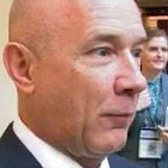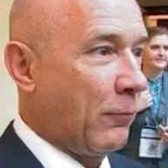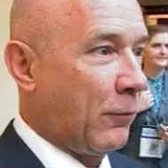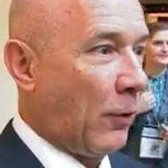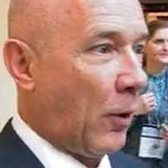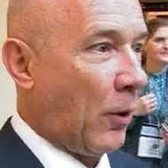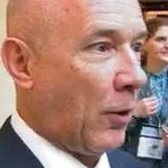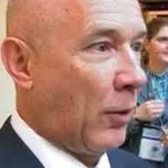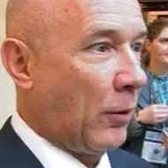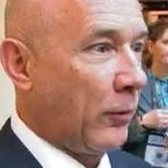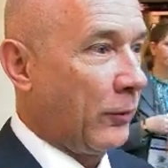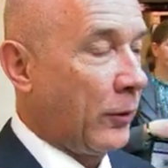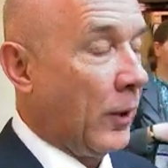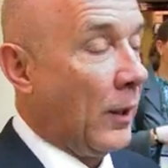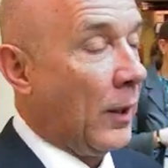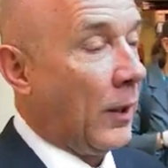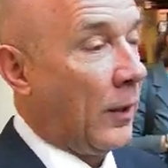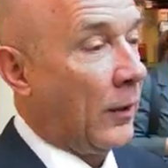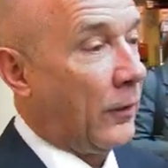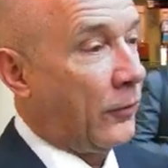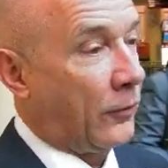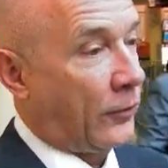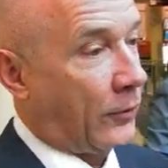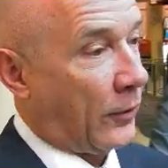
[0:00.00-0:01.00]
involved
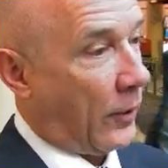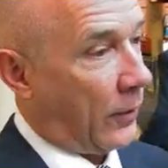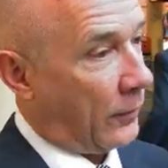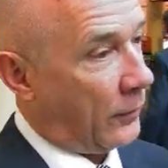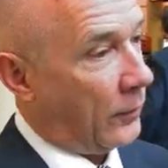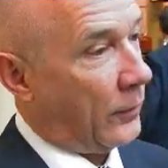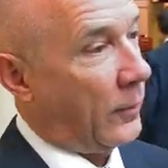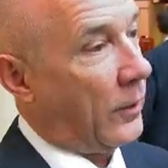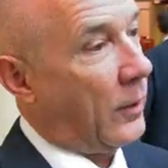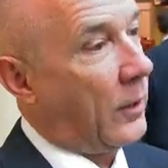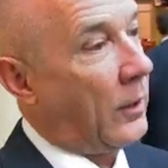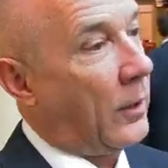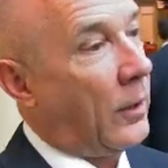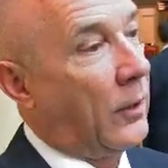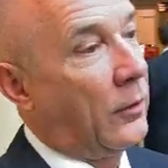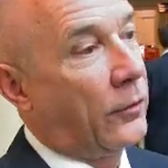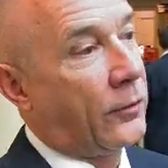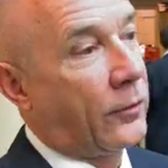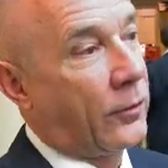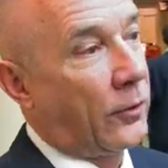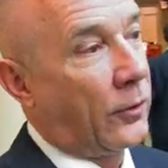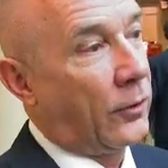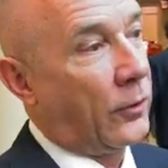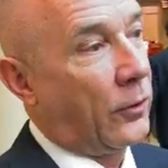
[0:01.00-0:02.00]
in Southern and
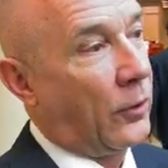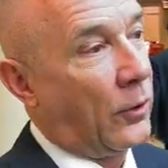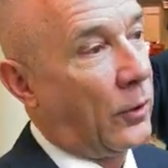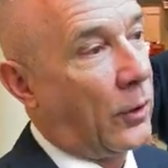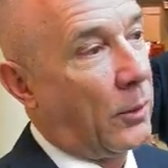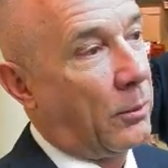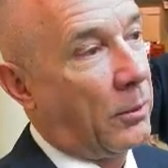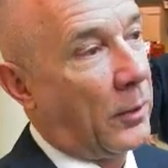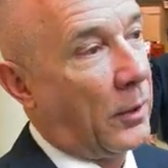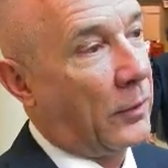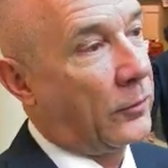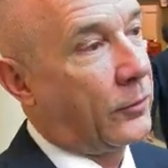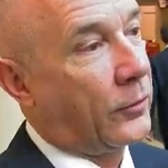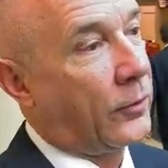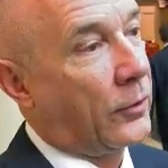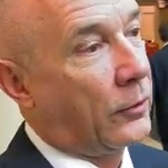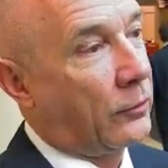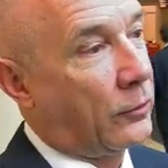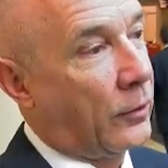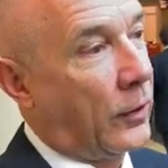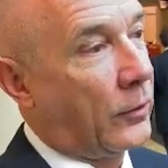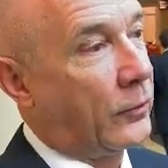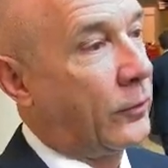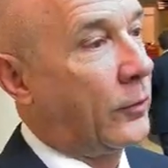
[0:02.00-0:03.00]
Eastern Europe, I'd
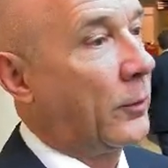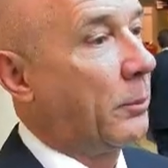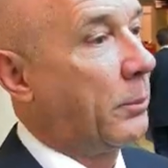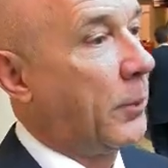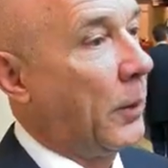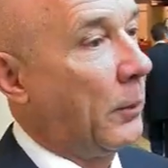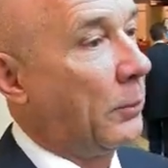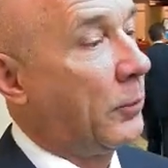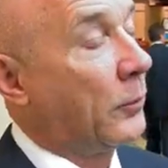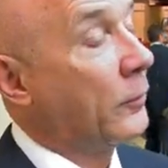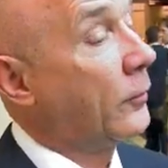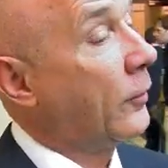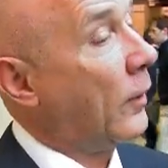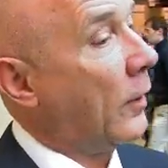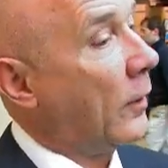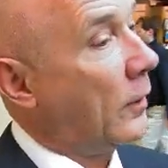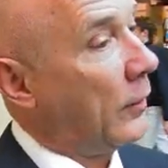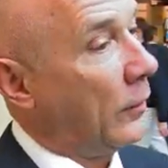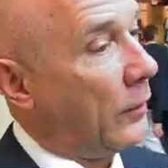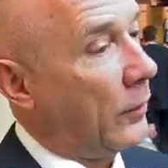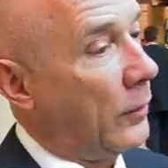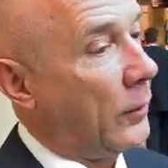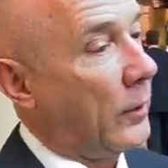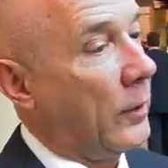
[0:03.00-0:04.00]
suggest that people
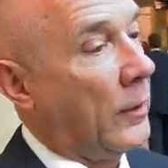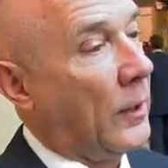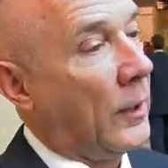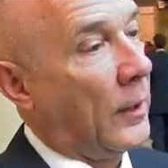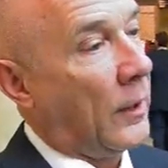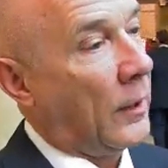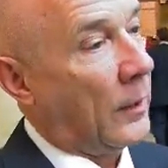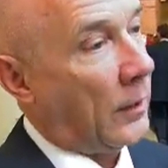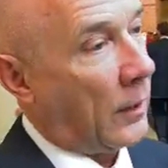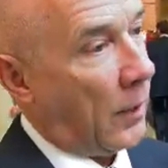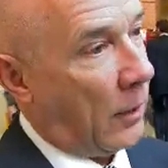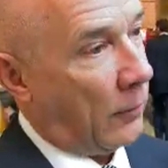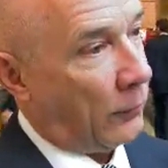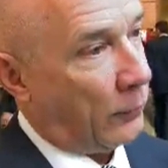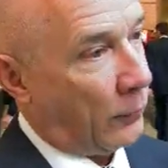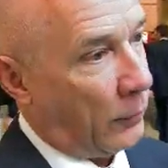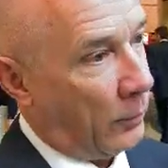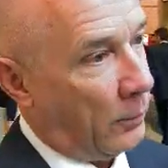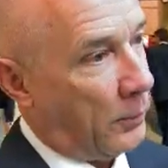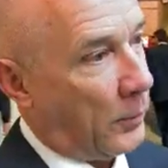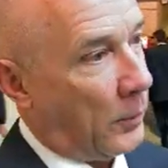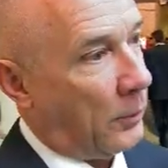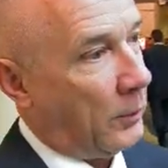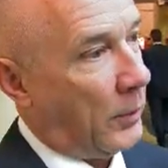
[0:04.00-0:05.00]
take a look at
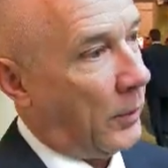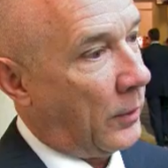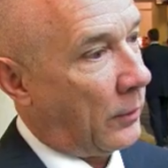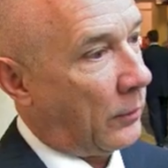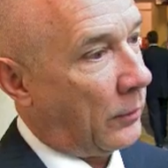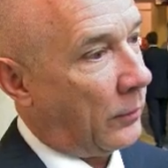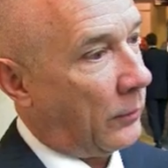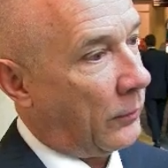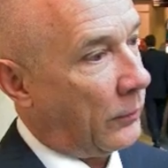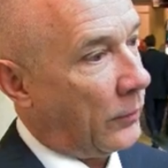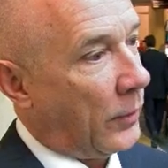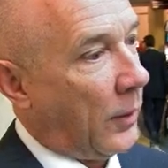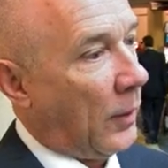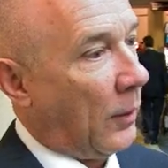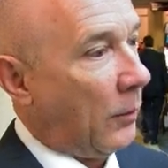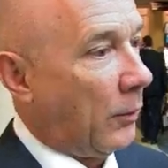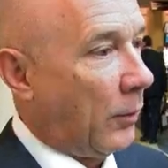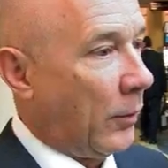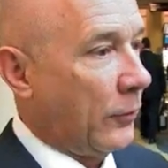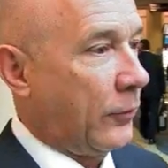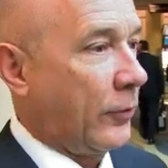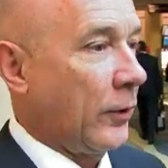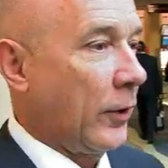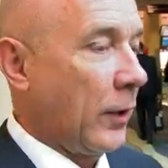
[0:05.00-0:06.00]
Avrupa Minerals.
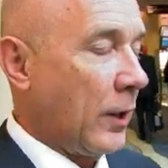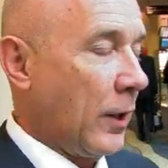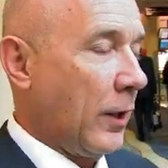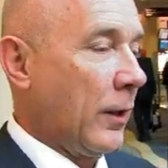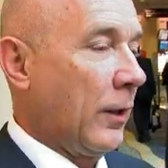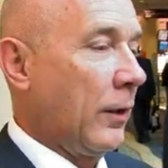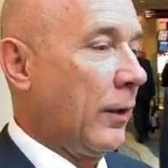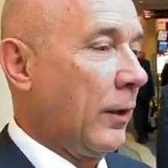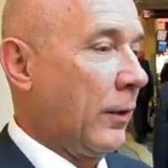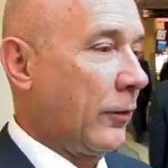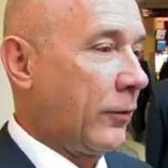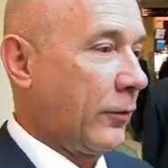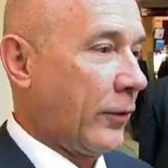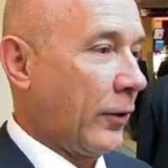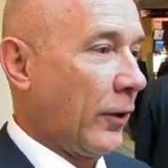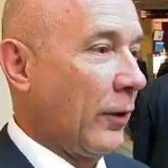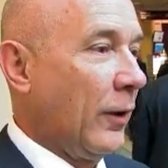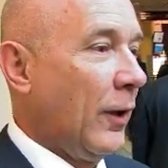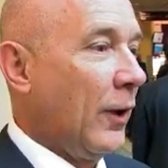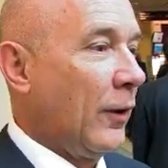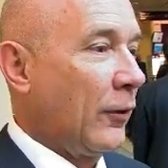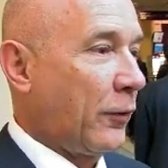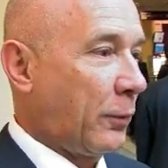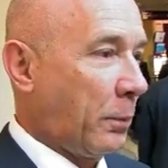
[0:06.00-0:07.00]
Once again, it's
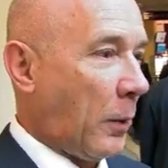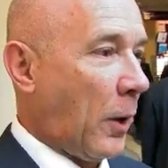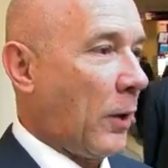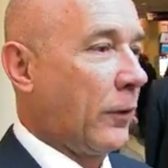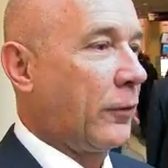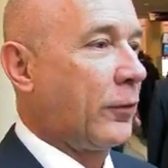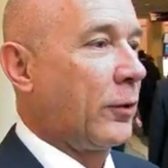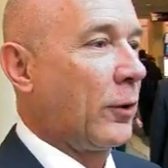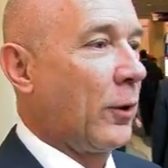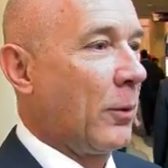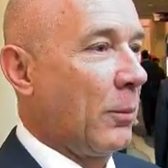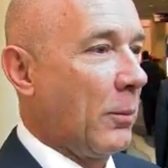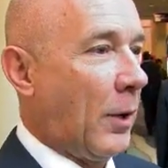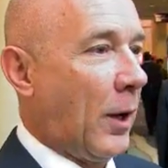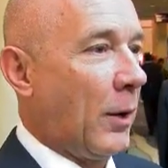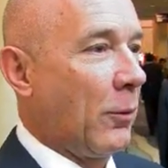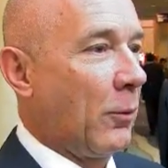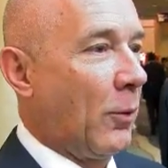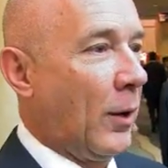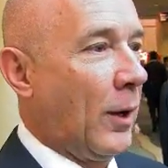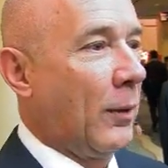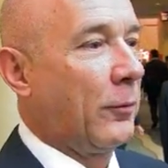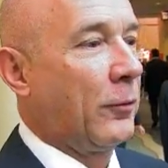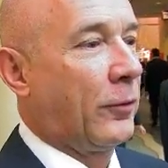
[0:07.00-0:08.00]
a sponsor of
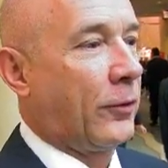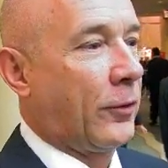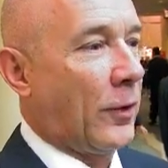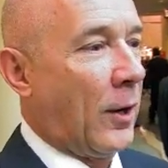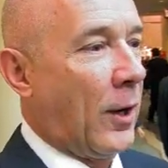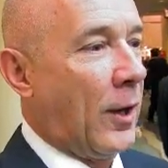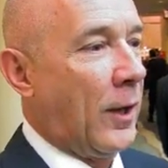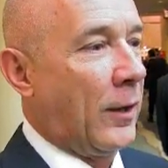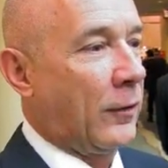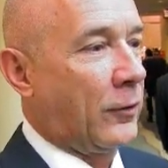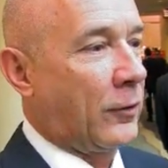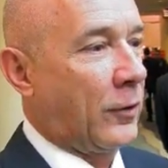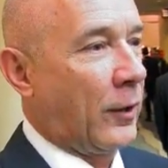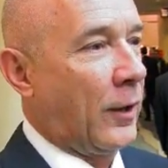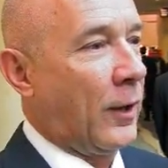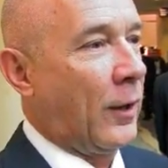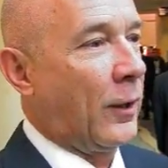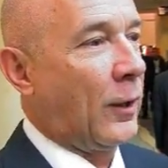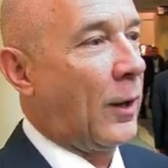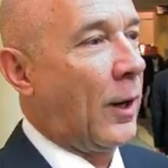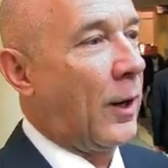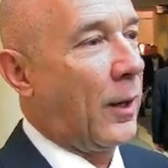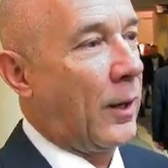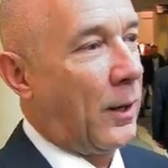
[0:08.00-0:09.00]
my website
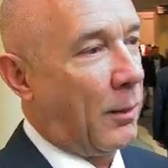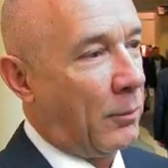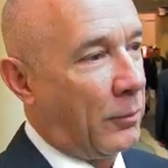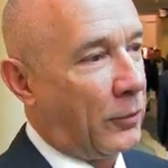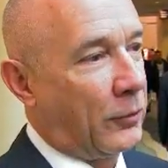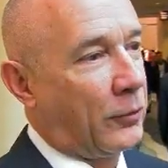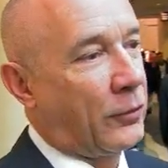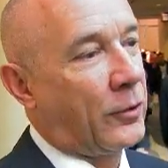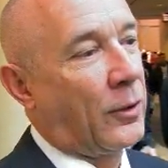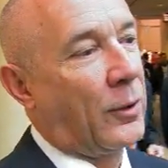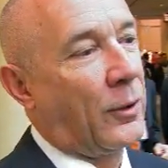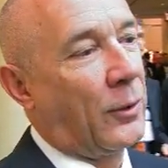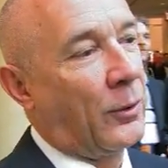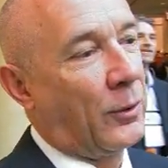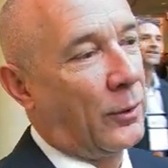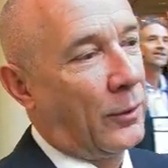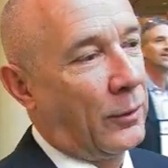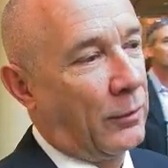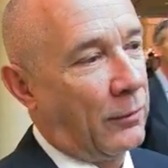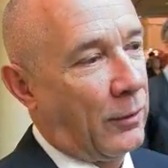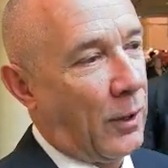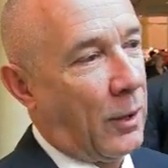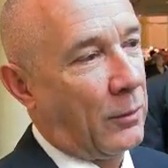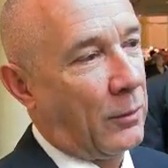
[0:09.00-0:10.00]
and I am a shareholder of